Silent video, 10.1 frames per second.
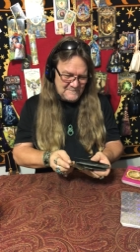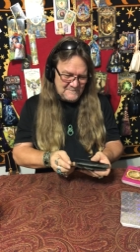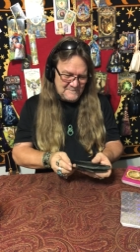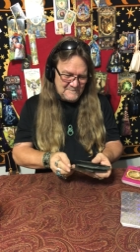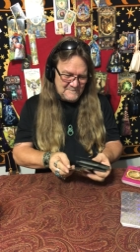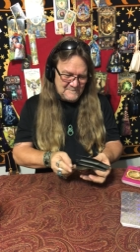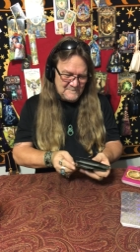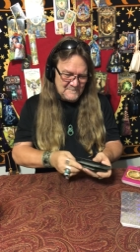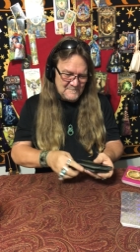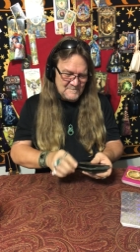Hmm?
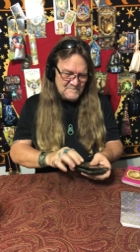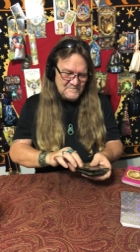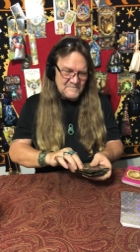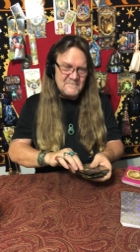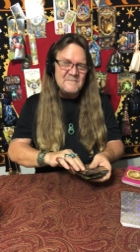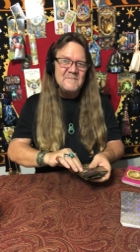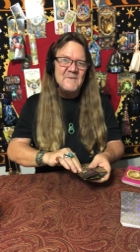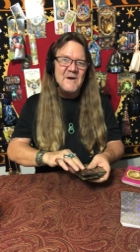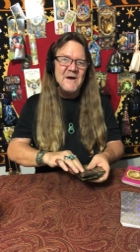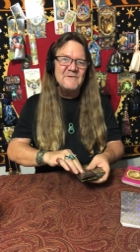
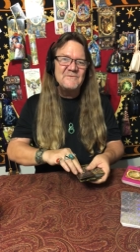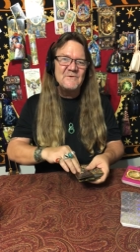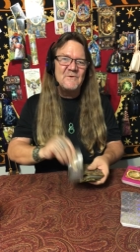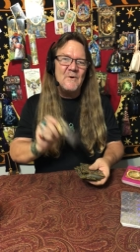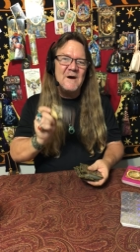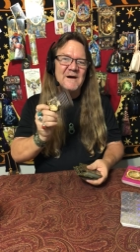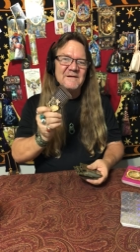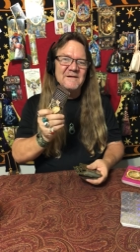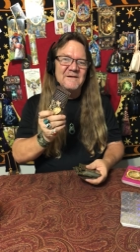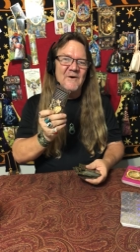Cancer, go ahead
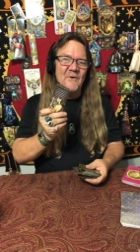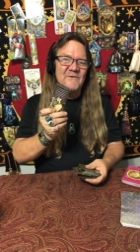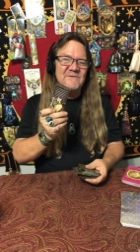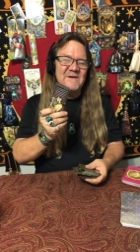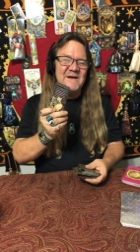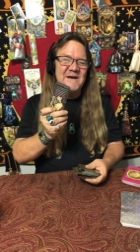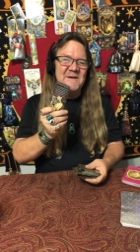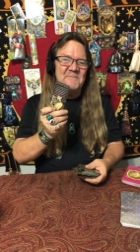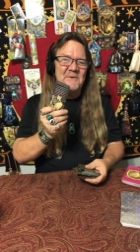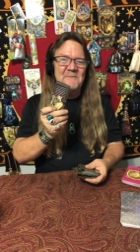and go to
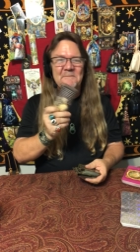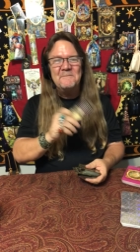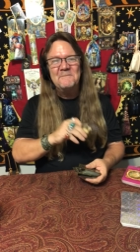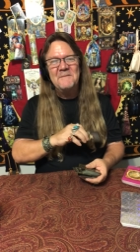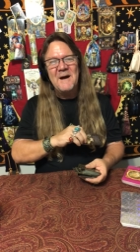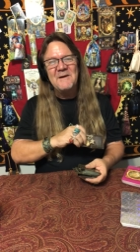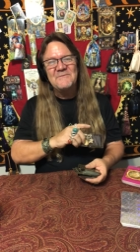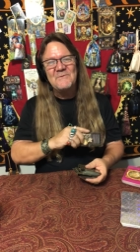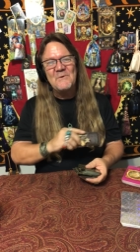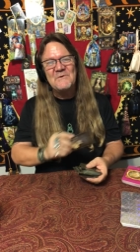sleep. Nine of
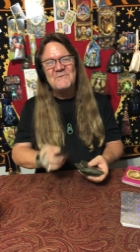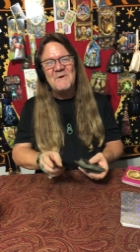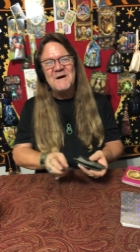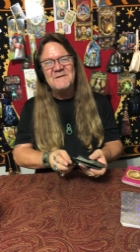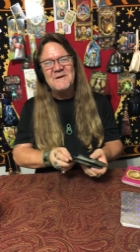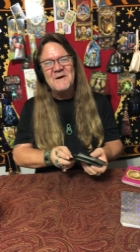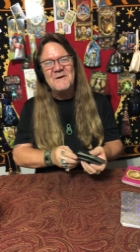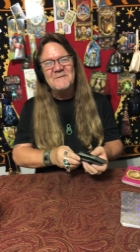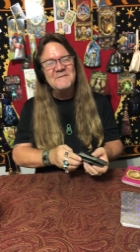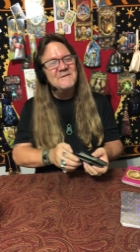Swords right
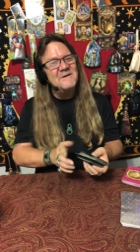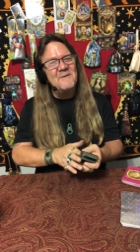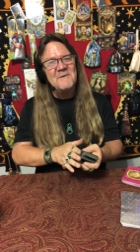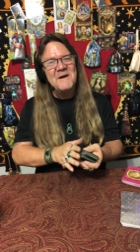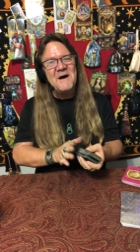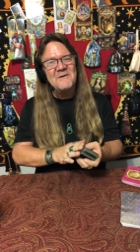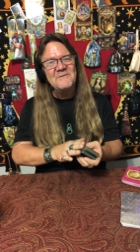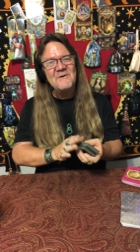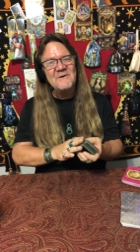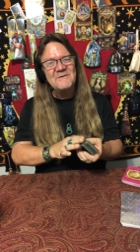there, coming out of
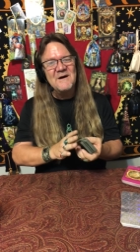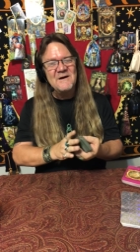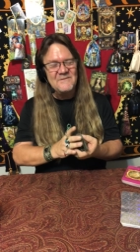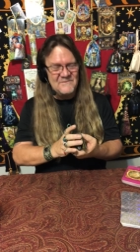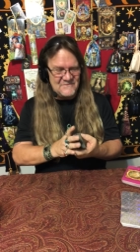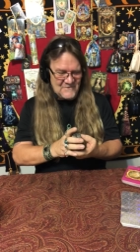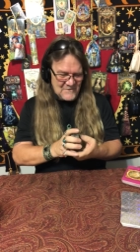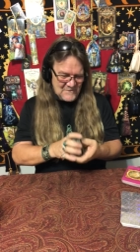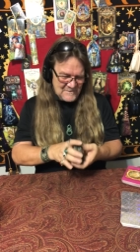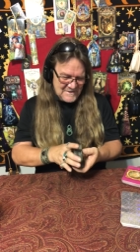Dark Night of the
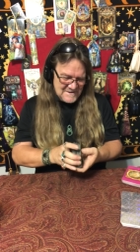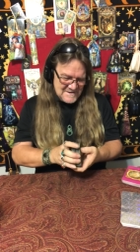Soul.